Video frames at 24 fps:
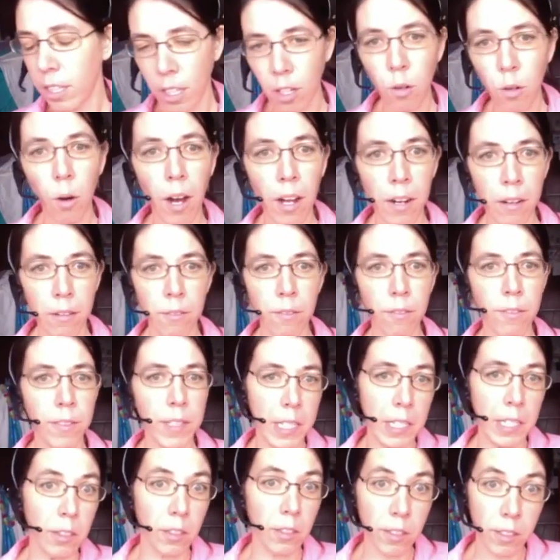the quantum
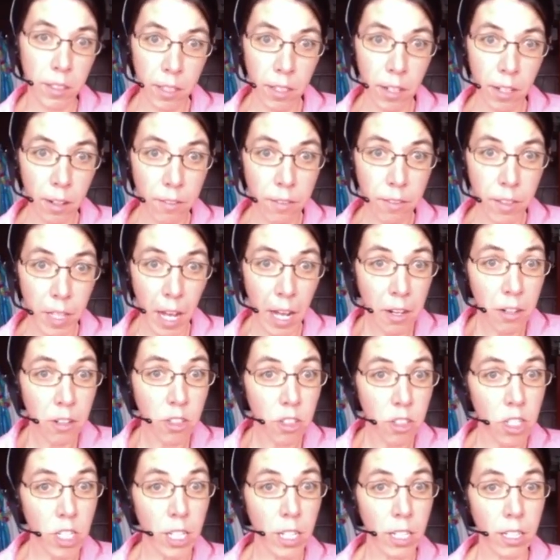field of the
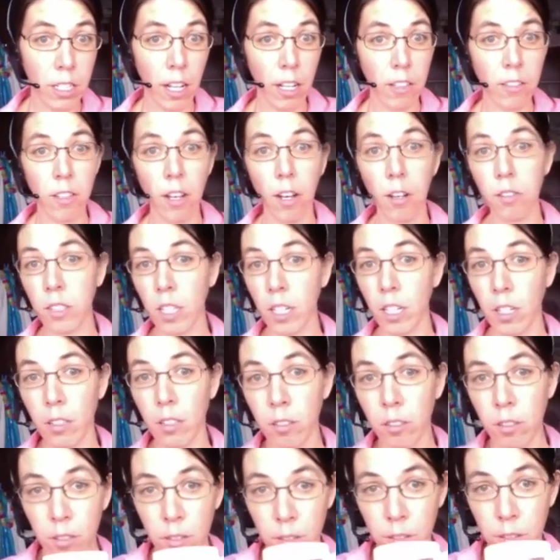energy that's out
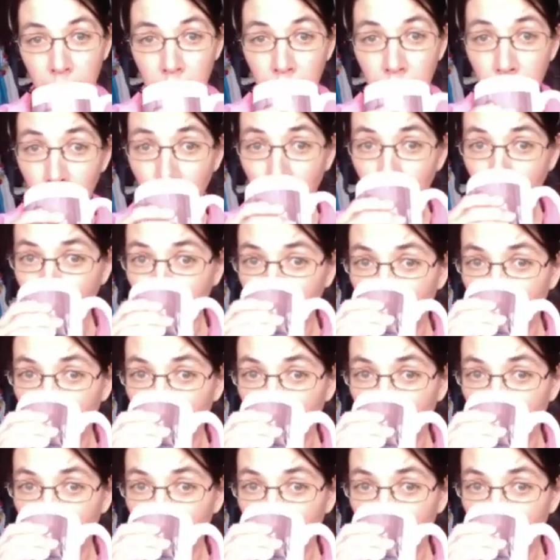there, right?